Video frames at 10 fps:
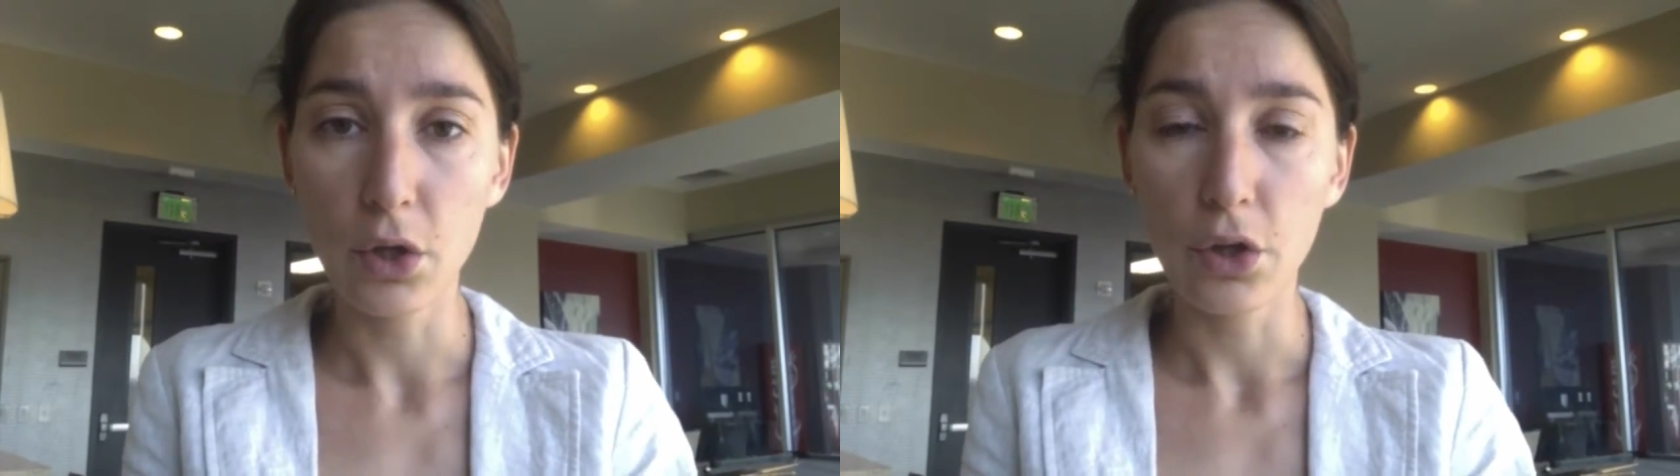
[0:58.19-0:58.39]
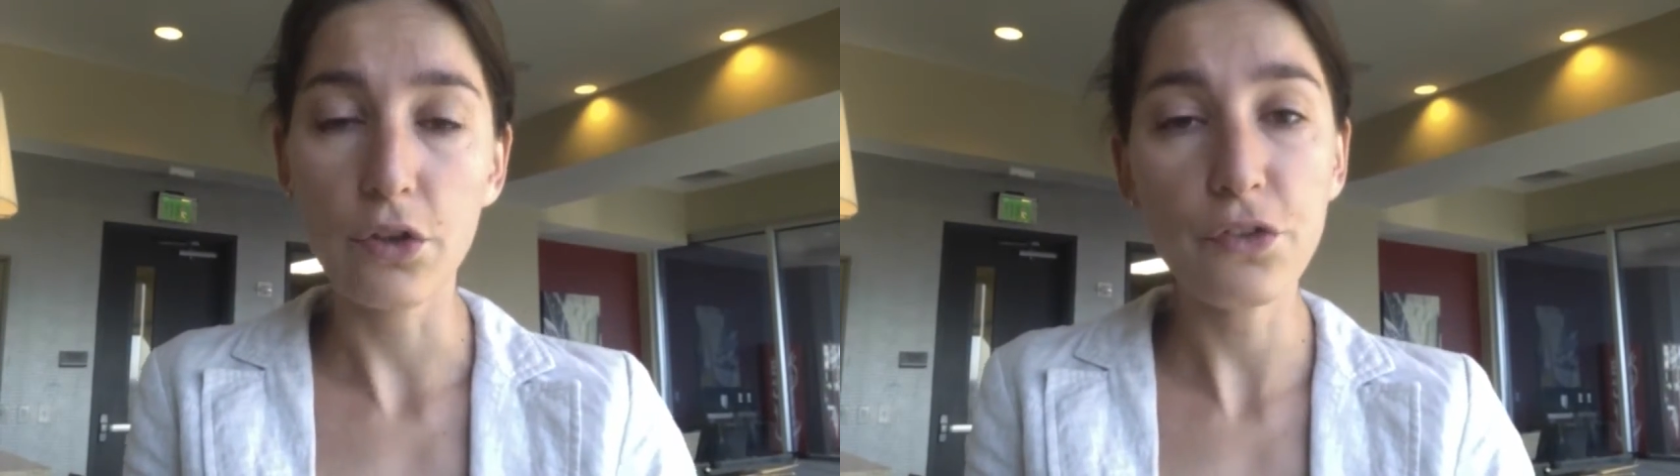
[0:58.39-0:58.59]

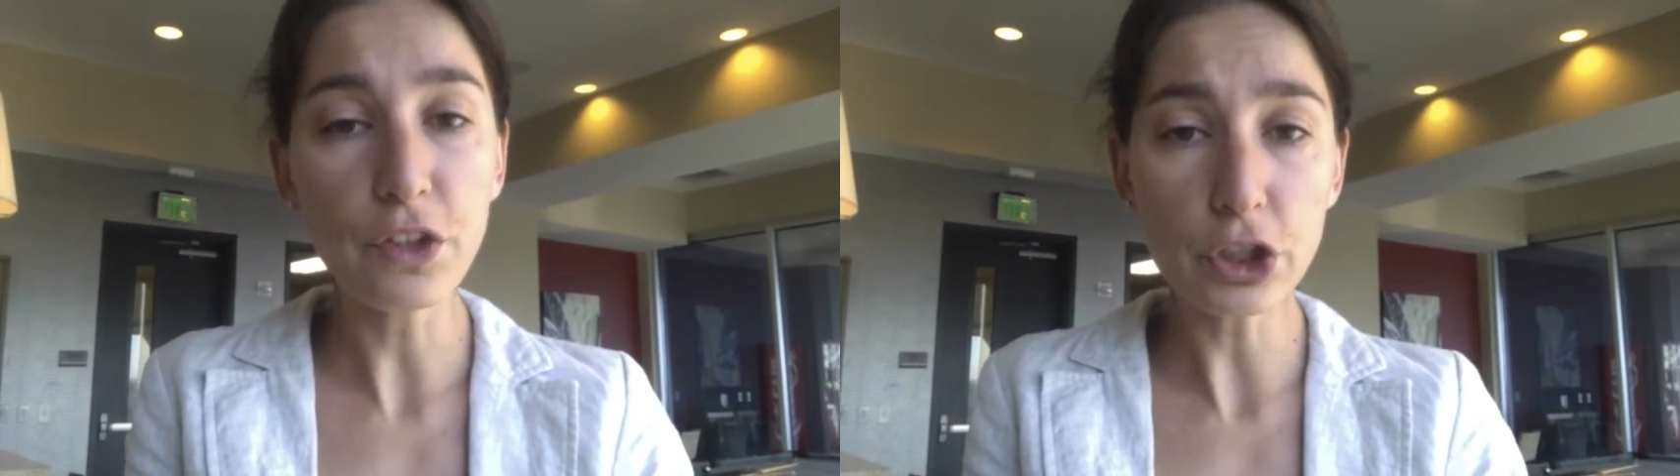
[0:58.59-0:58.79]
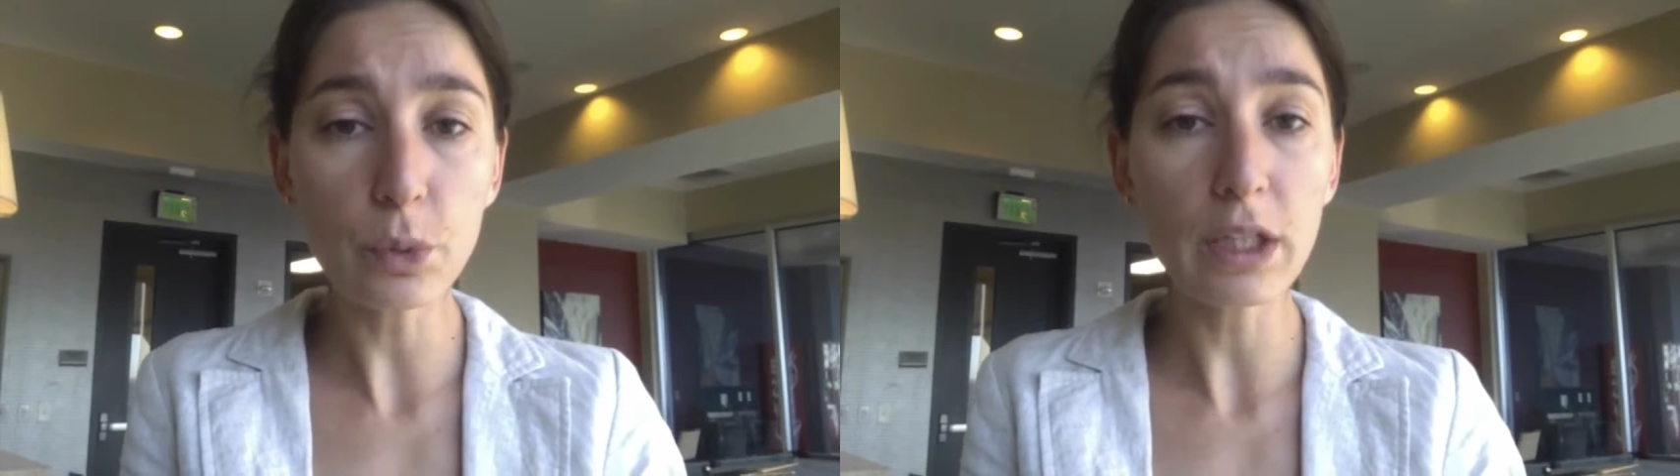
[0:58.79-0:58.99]
The
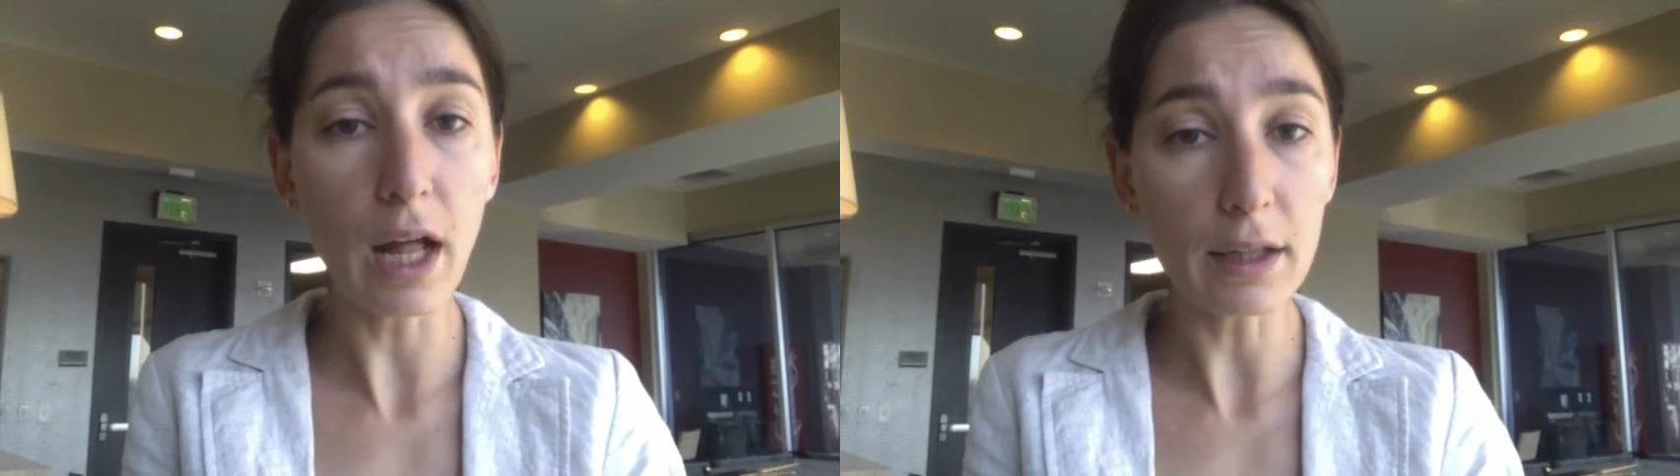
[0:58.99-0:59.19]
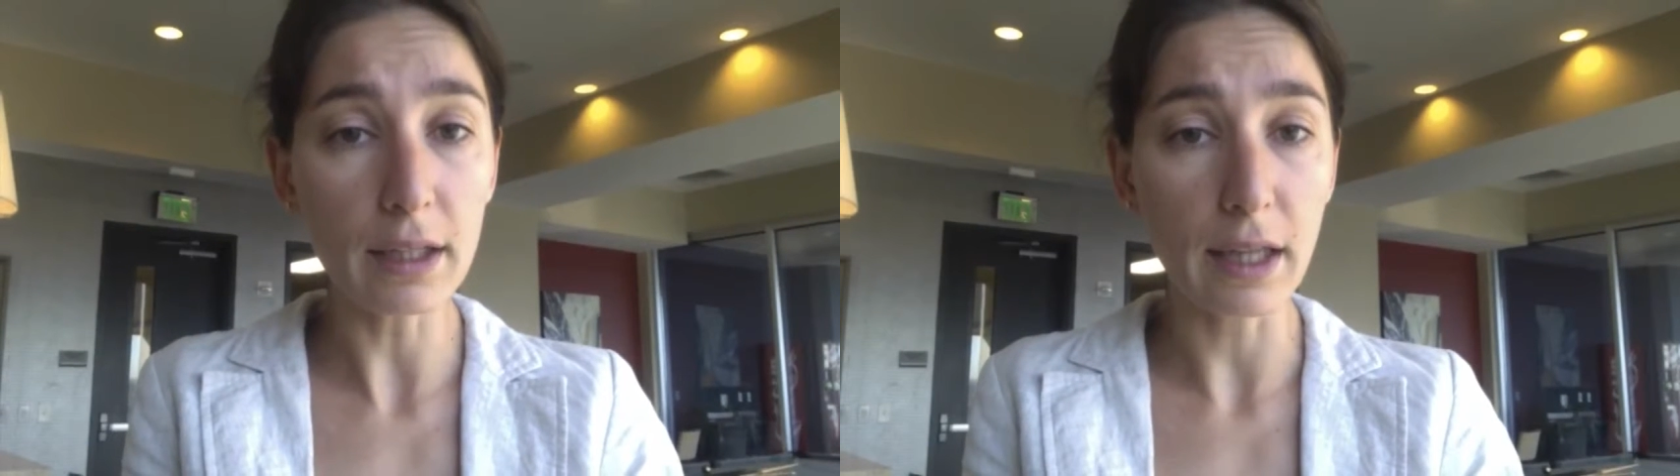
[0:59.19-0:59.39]
first one
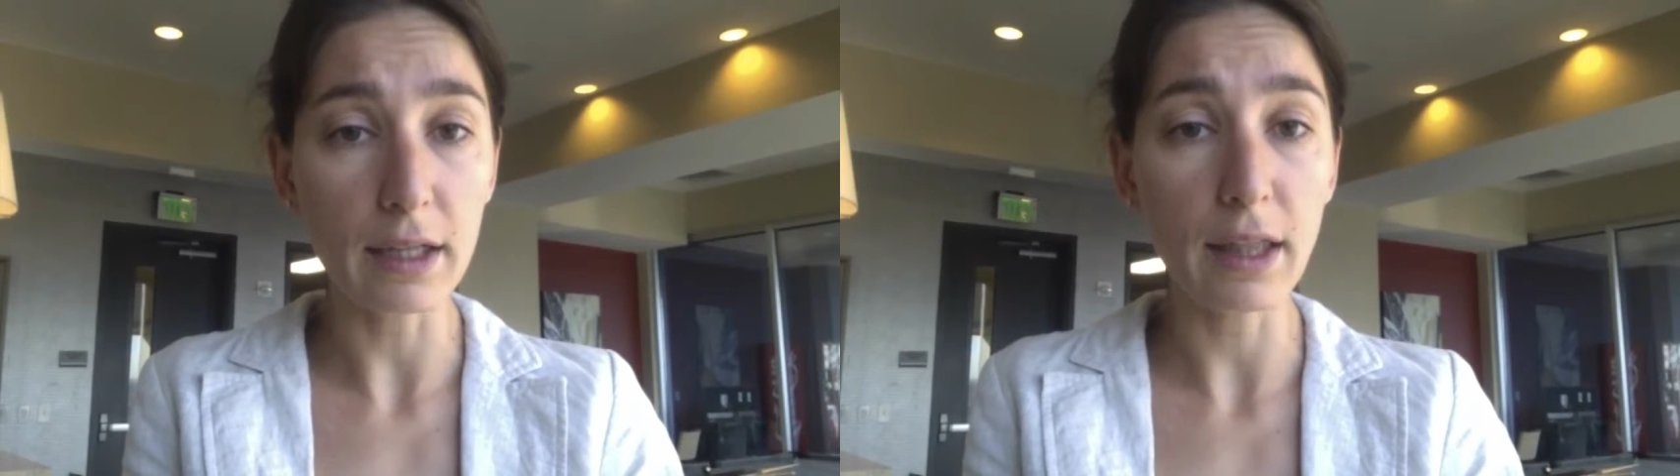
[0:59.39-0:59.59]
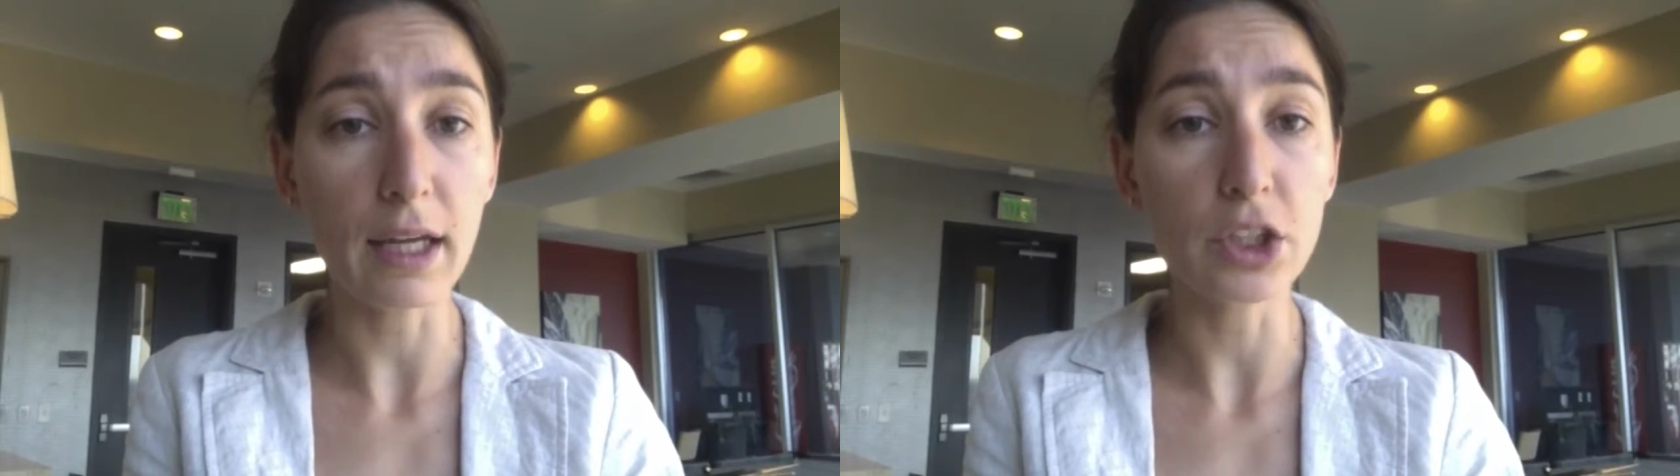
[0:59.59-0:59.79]
calculated that